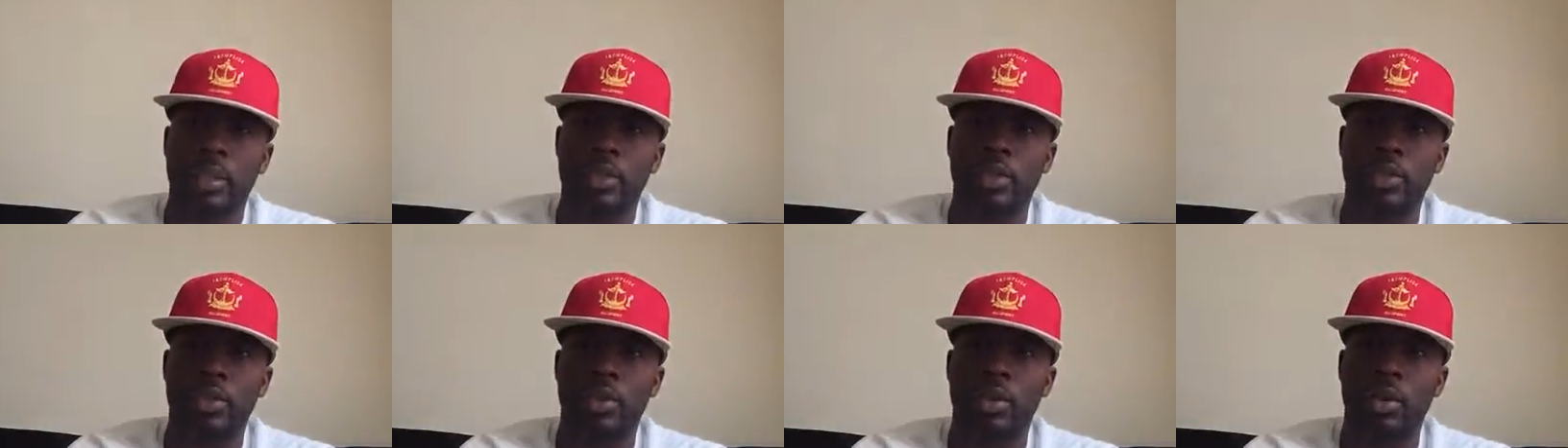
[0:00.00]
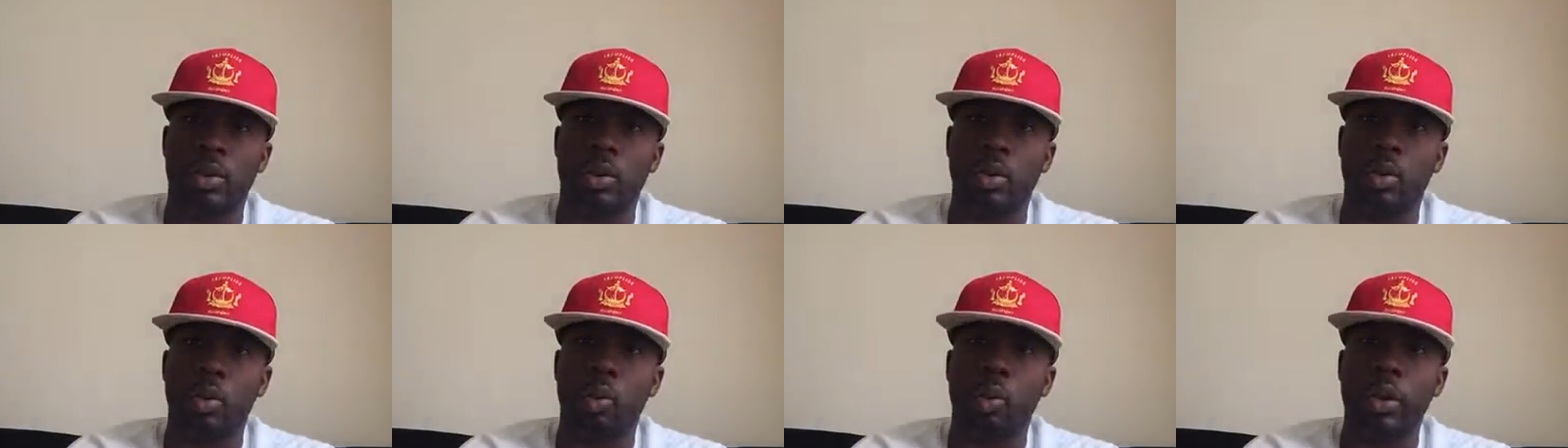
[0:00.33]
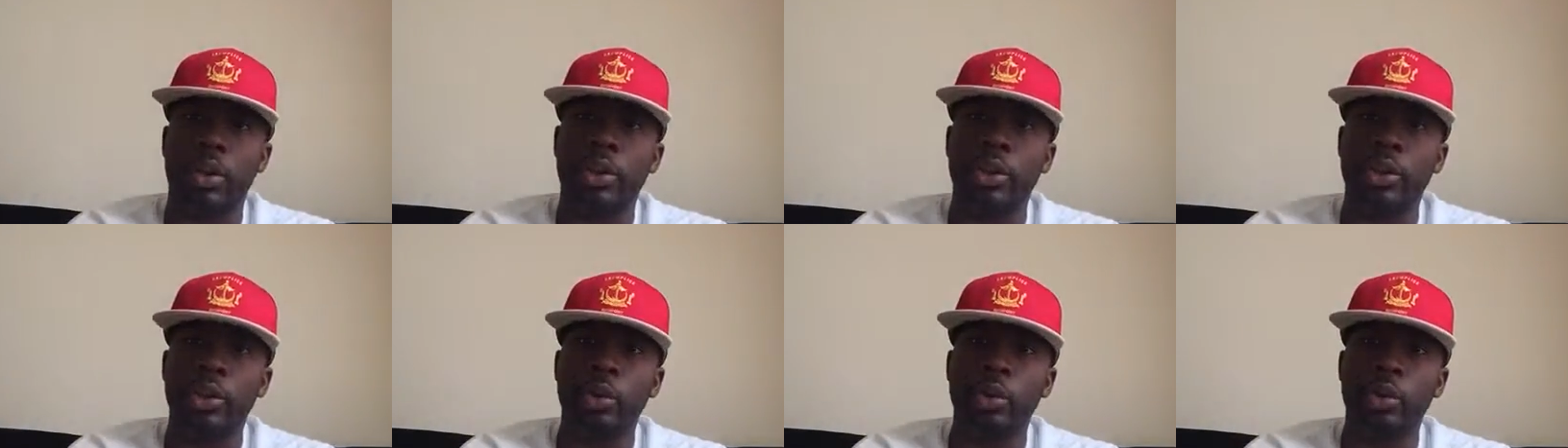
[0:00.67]
So
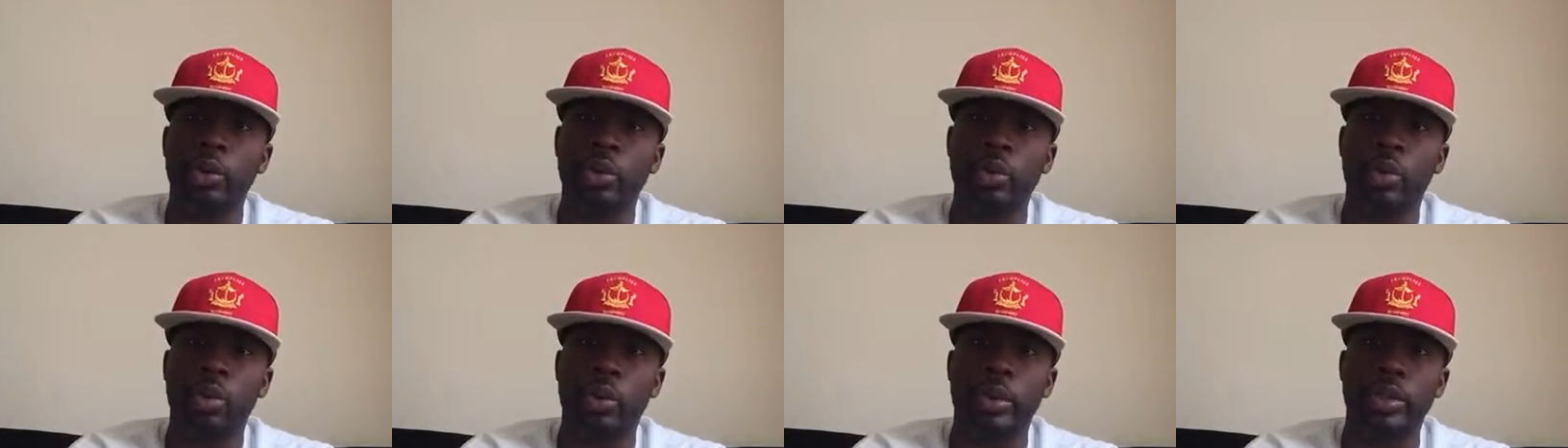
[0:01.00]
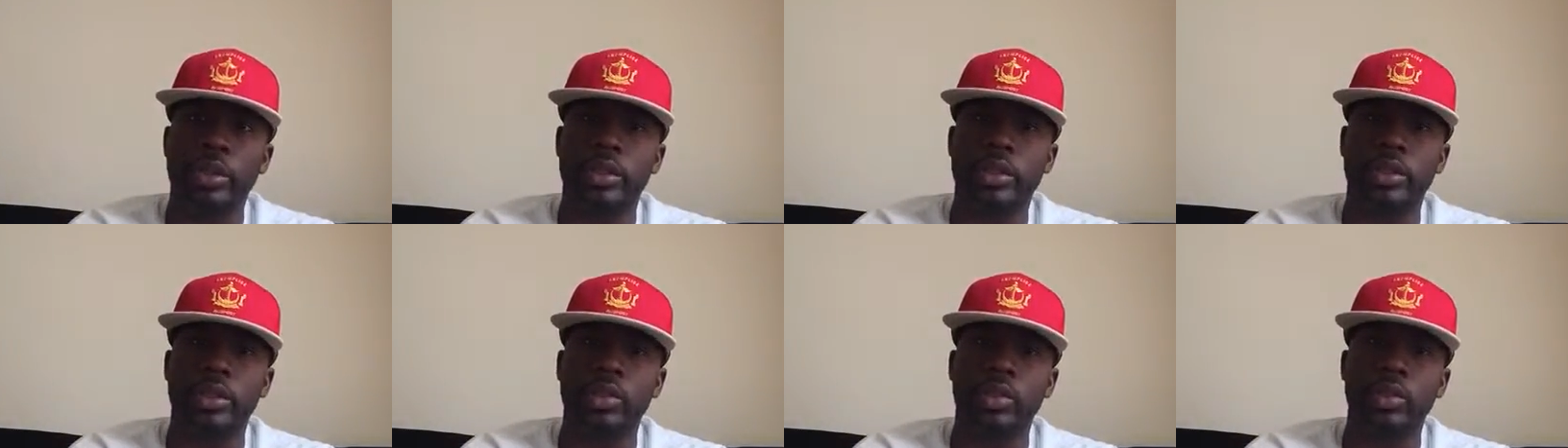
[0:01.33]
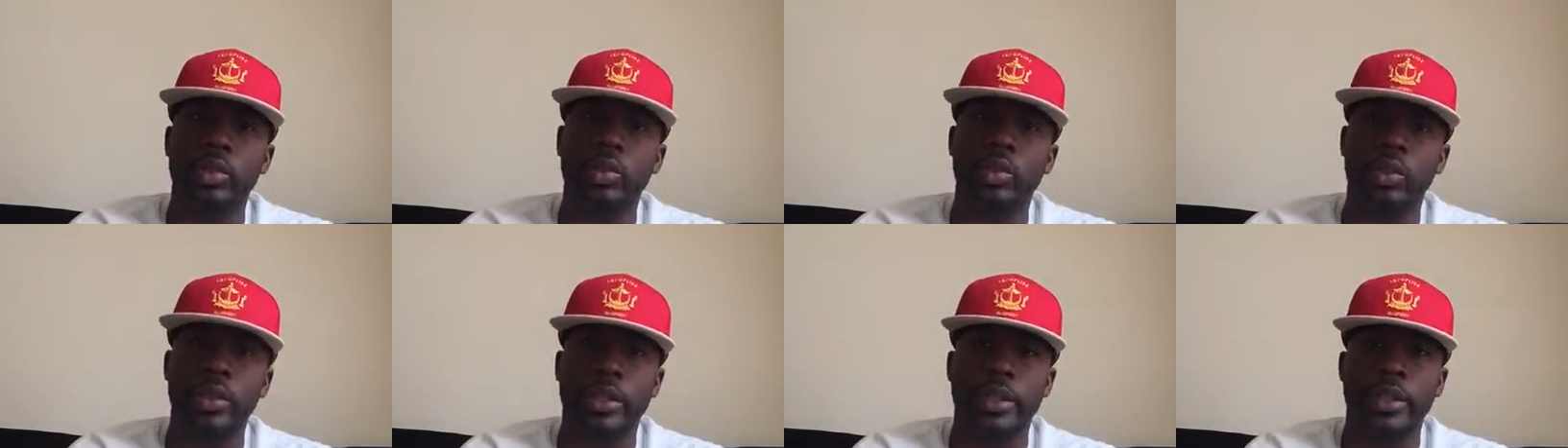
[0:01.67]
what you are going to
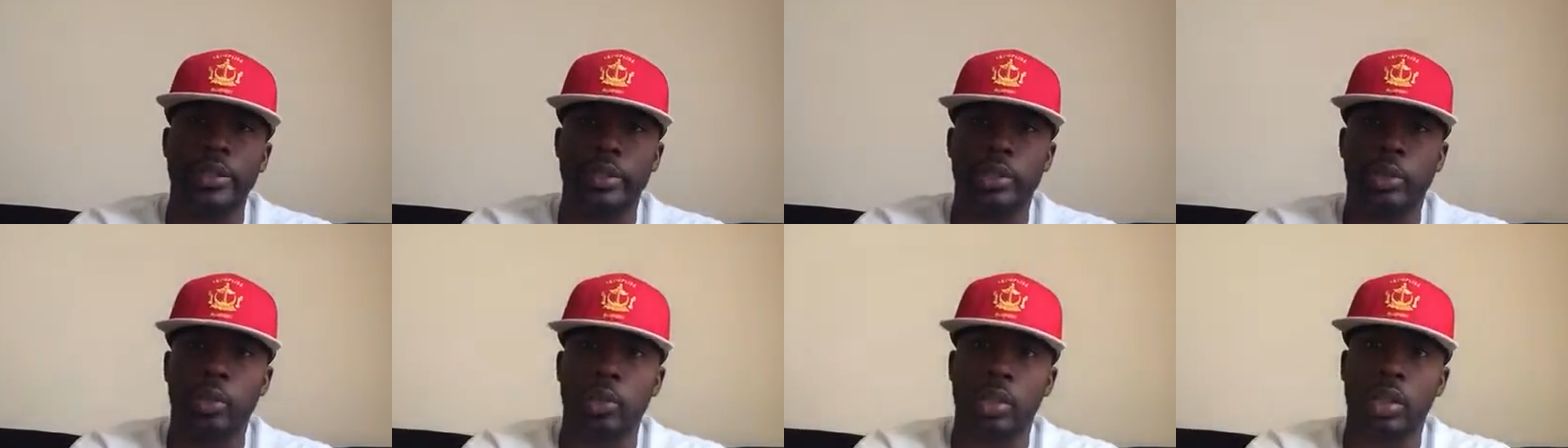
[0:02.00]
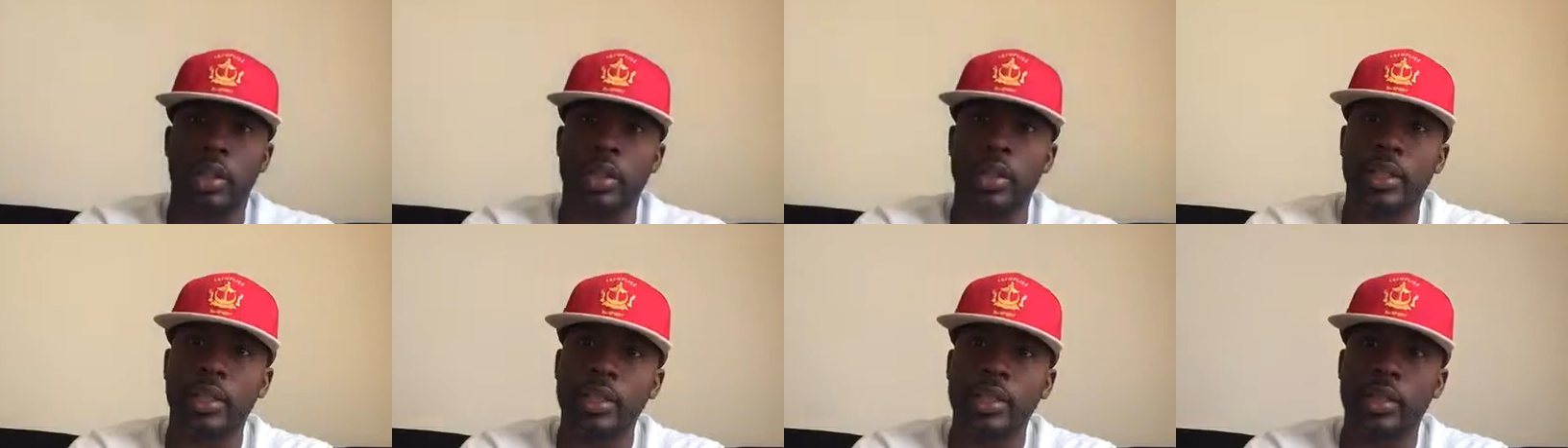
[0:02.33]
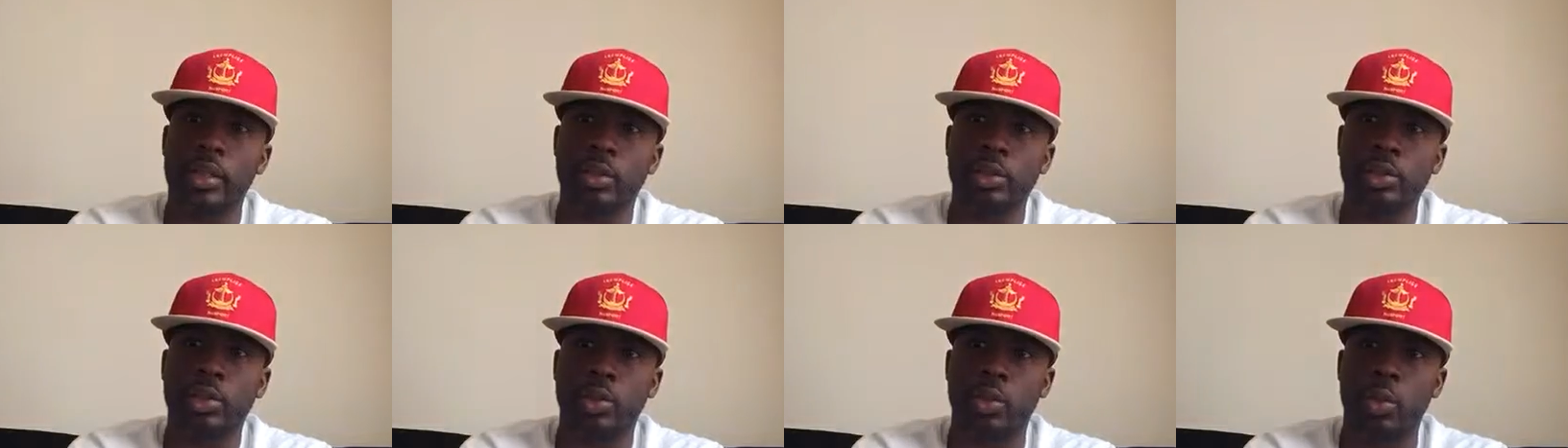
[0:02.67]
do is you're going to look at
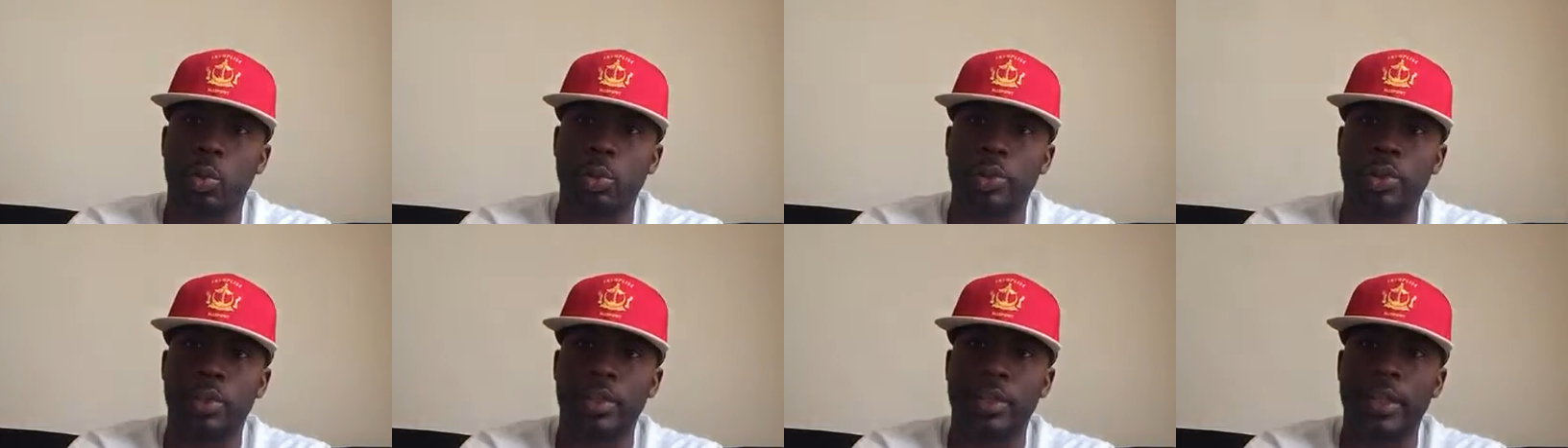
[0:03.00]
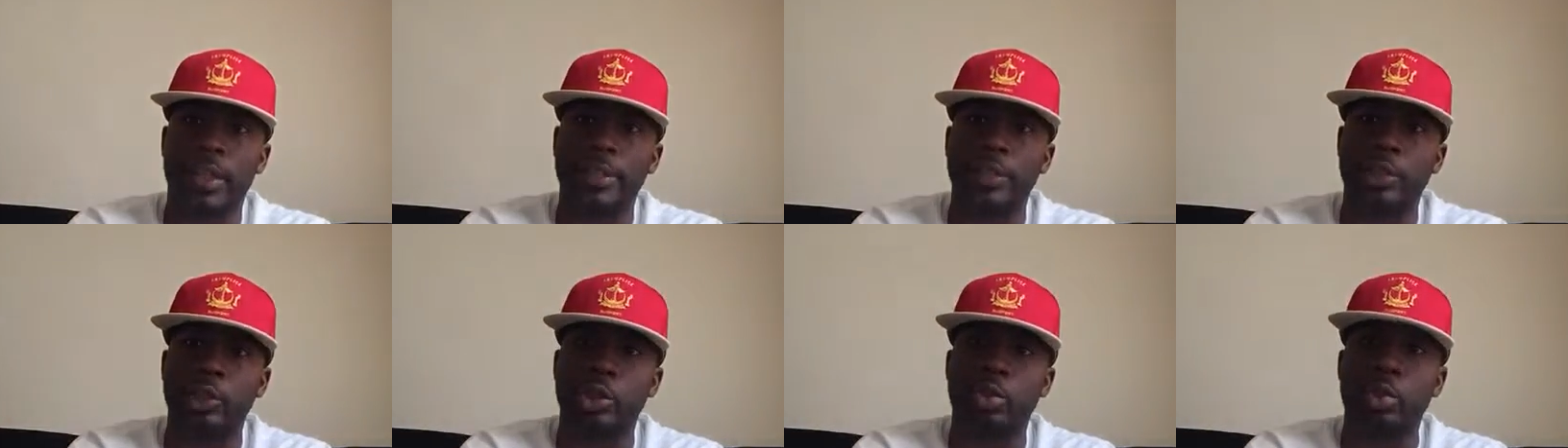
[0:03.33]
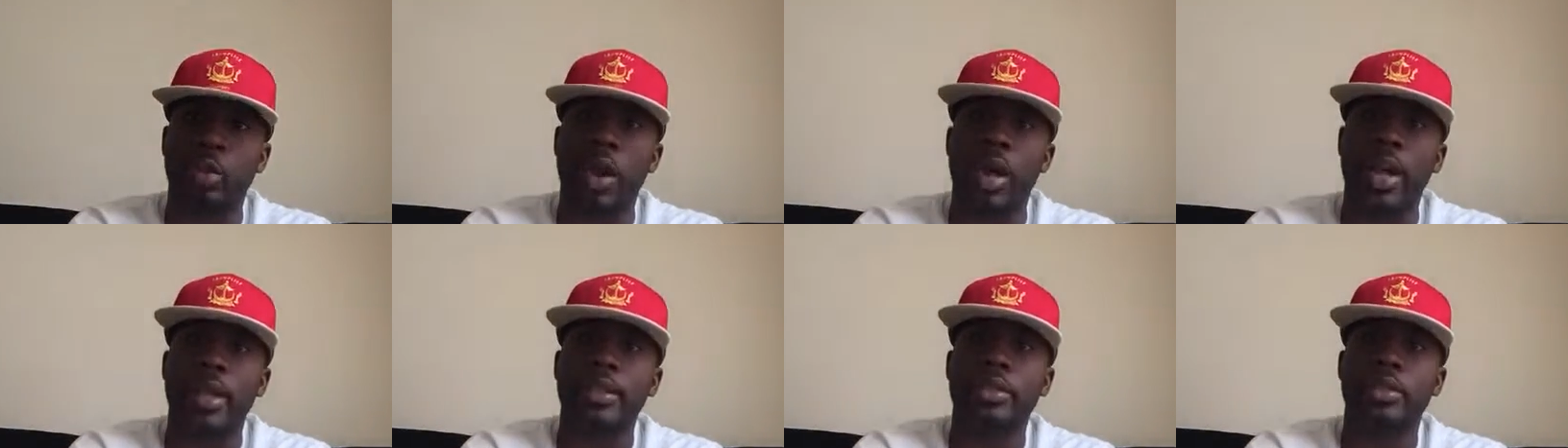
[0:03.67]
those sources and
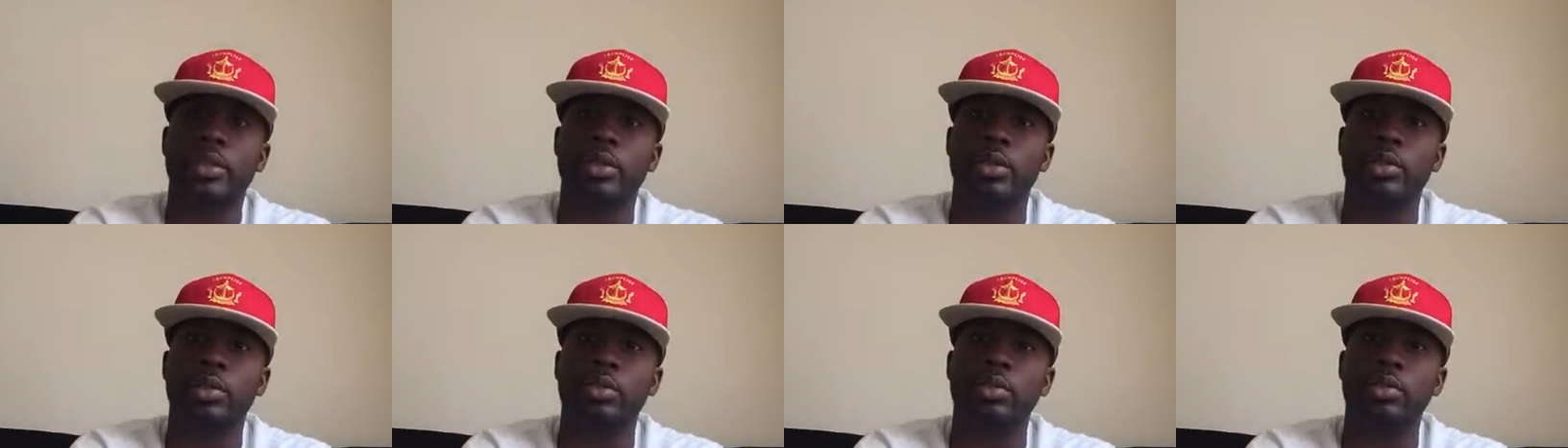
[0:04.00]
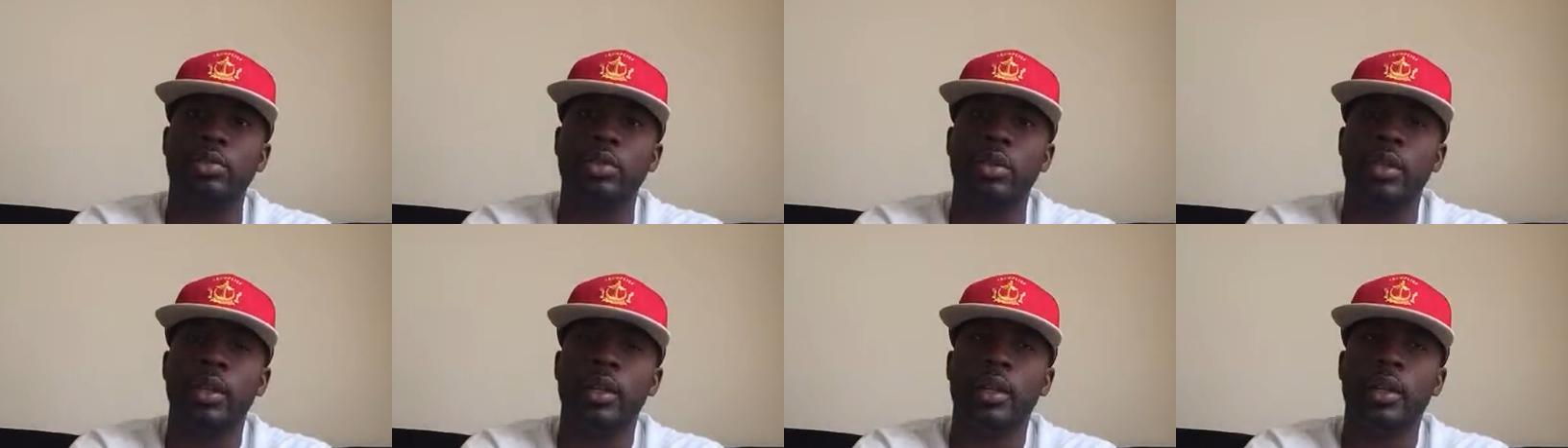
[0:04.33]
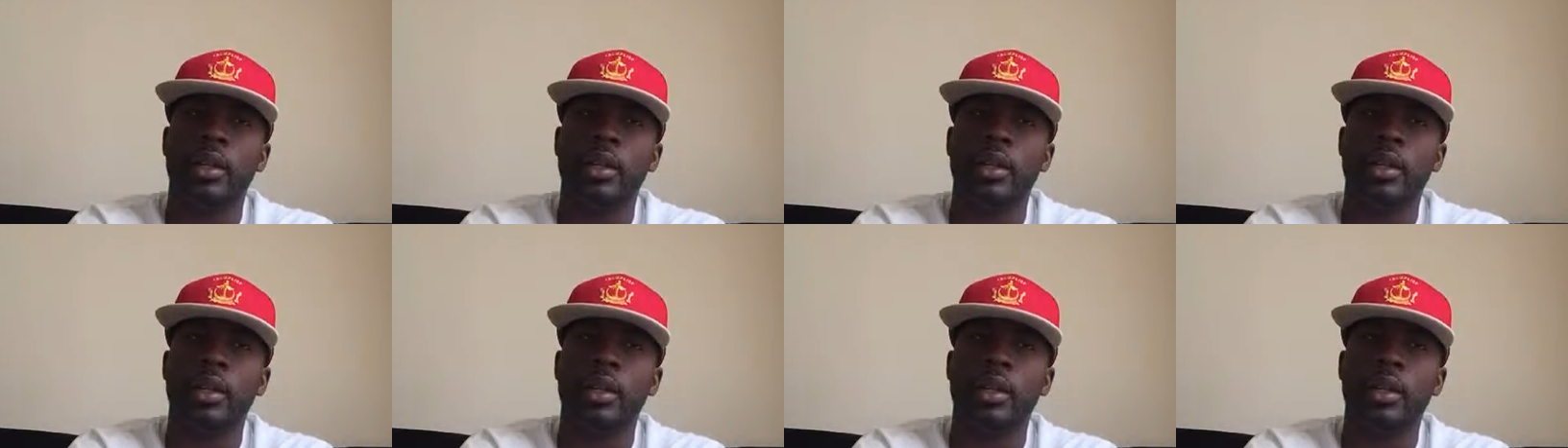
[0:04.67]
try to